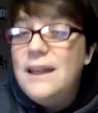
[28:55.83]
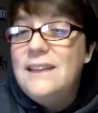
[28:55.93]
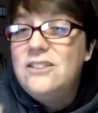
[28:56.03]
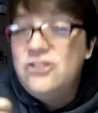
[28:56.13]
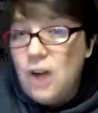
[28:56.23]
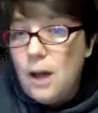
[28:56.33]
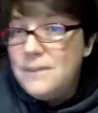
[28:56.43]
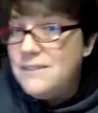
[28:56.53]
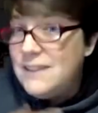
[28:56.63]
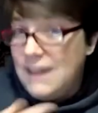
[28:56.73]
its job
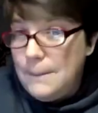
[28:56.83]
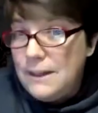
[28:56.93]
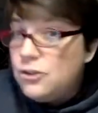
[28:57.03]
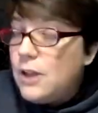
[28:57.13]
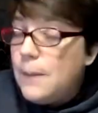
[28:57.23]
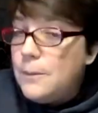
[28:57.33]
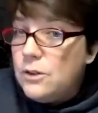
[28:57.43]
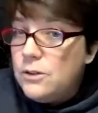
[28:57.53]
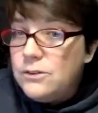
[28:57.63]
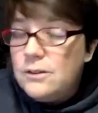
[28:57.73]
is to eat
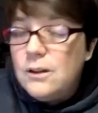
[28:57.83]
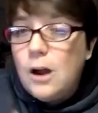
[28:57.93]
petrochemicals.